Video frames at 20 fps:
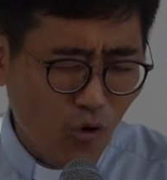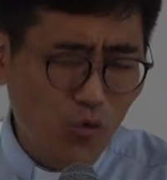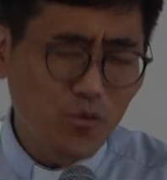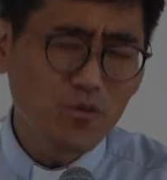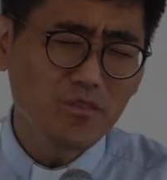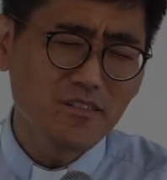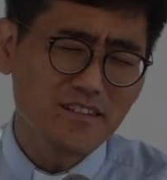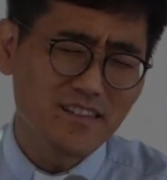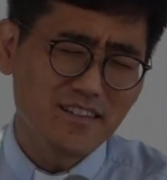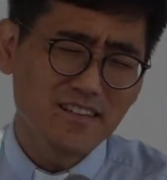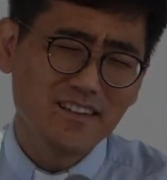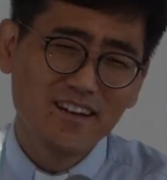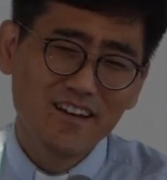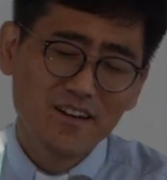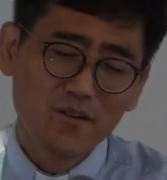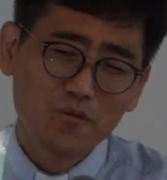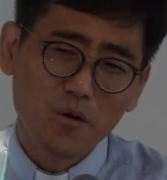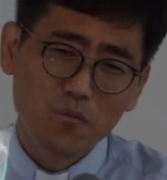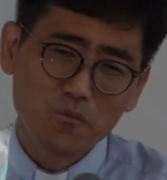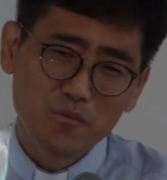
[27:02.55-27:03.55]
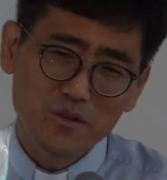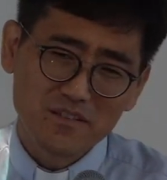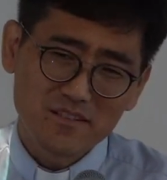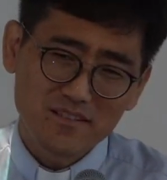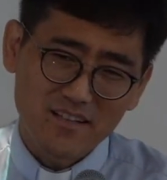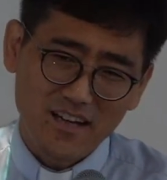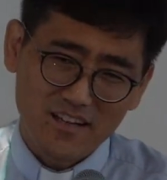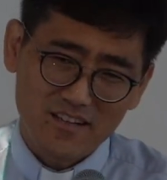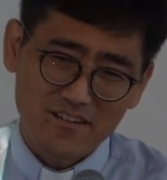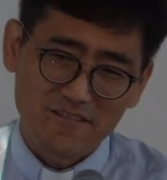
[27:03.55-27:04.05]
only when
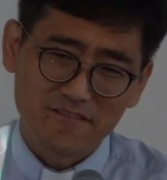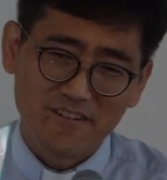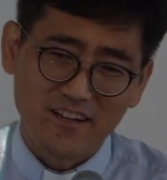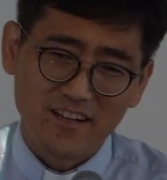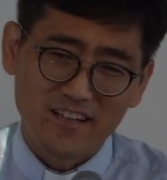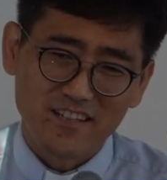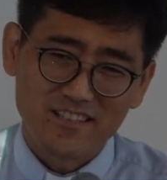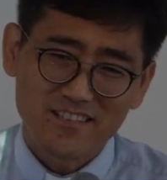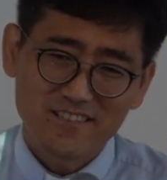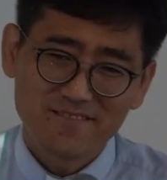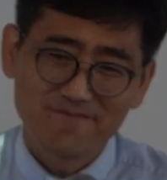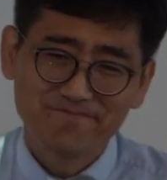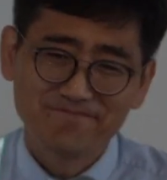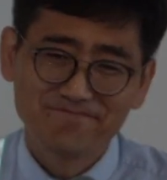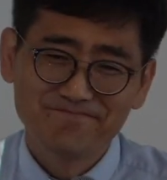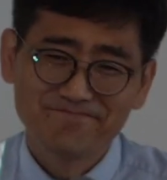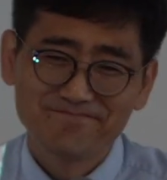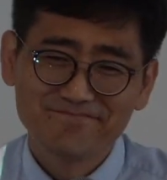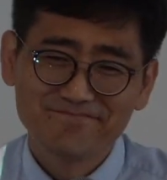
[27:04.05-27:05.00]
we sacrifice,